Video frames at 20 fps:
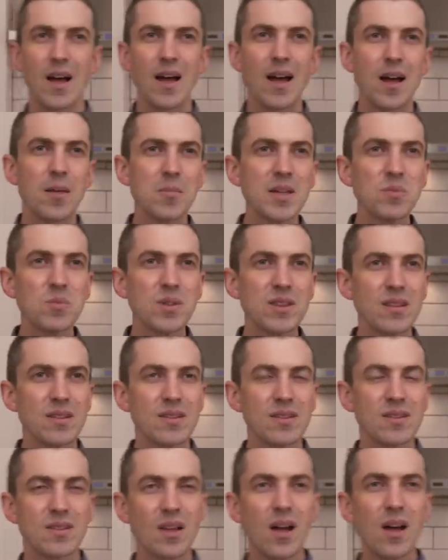I mean with the
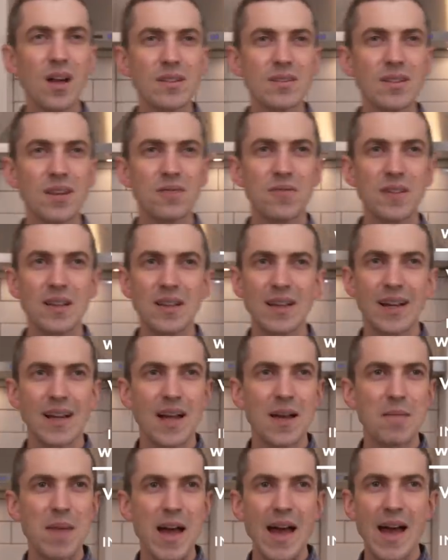sauce, I feel like
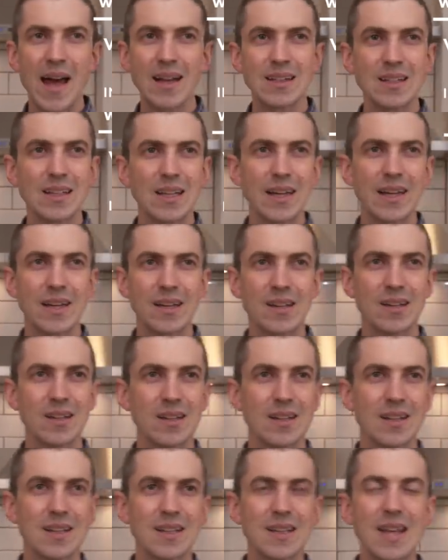I'm at like
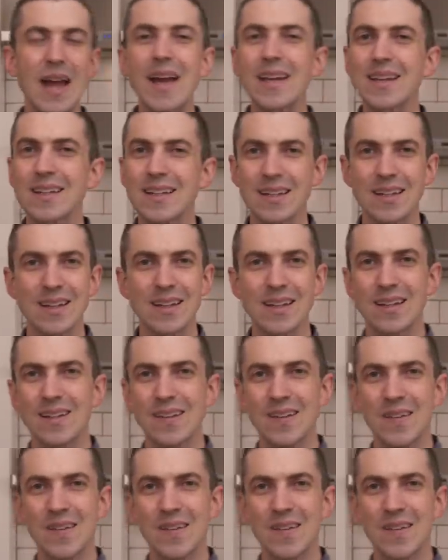90,